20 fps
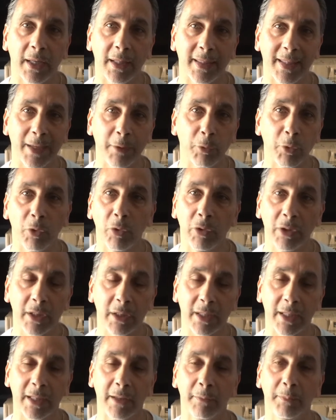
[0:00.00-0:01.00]
they were only
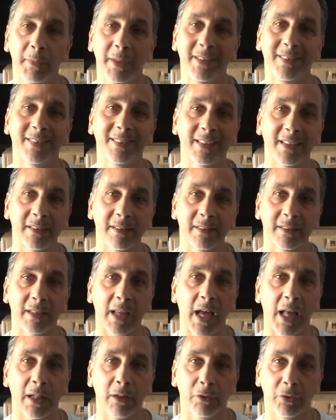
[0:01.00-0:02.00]
going to give me
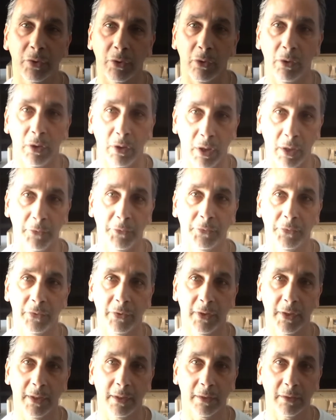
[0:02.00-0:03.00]
$6 off.
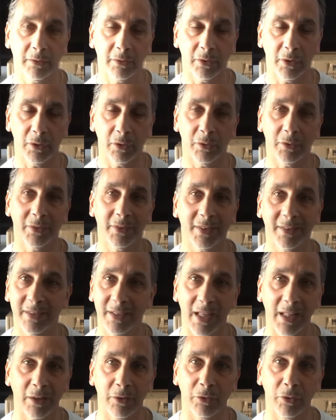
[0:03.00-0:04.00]
So
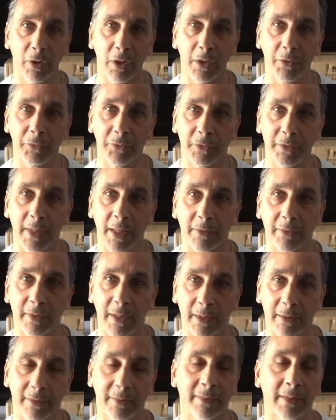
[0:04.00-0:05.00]
$6 off, that was
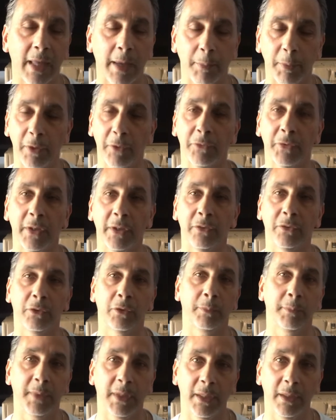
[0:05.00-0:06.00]
like a slap in the face
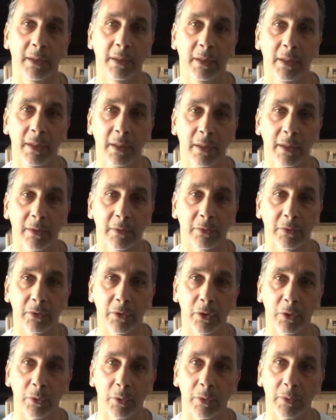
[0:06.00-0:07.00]
to me.
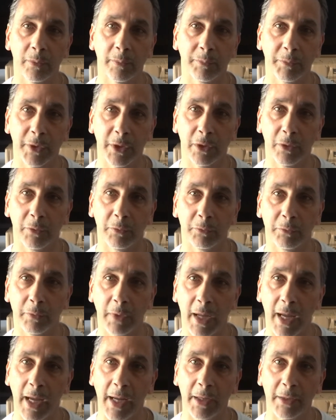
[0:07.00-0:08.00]
So,
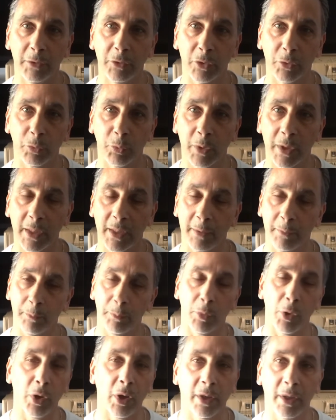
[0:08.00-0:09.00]
I just went and
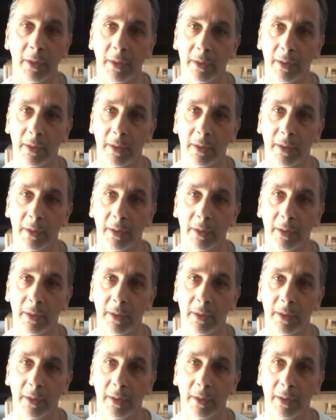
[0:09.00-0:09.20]
bought